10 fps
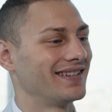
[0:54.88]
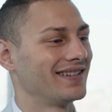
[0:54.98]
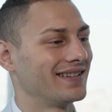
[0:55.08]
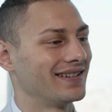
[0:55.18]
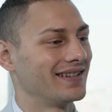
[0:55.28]

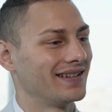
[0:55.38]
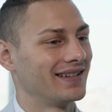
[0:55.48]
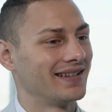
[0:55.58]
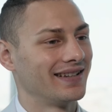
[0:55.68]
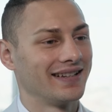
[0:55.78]
gets home, I think.
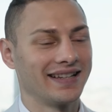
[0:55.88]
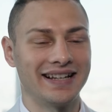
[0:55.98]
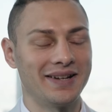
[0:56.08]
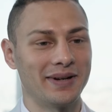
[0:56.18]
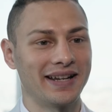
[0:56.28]
He'll eat
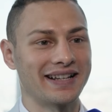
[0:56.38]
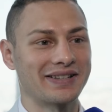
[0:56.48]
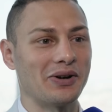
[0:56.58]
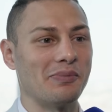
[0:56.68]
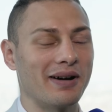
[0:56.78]
when he gets
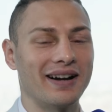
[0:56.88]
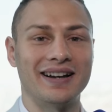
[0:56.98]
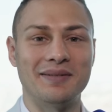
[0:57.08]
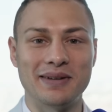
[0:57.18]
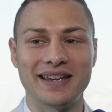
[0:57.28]
home, but
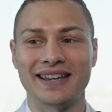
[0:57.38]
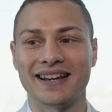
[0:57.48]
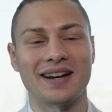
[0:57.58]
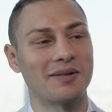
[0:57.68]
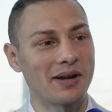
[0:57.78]
me,
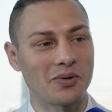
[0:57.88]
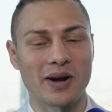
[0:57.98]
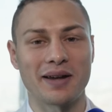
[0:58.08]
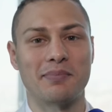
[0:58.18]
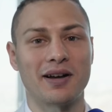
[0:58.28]
I make
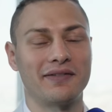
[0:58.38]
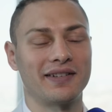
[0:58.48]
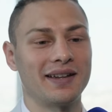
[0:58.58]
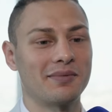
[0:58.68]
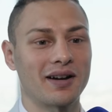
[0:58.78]
weight
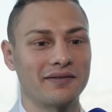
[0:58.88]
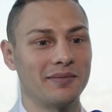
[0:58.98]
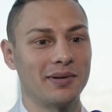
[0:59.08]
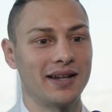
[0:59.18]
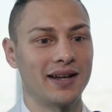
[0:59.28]
perfectly
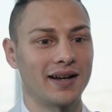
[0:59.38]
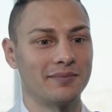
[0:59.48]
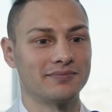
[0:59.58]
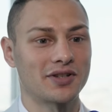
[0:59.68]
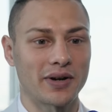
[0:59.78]
comfortably, um,
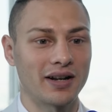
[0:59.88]
train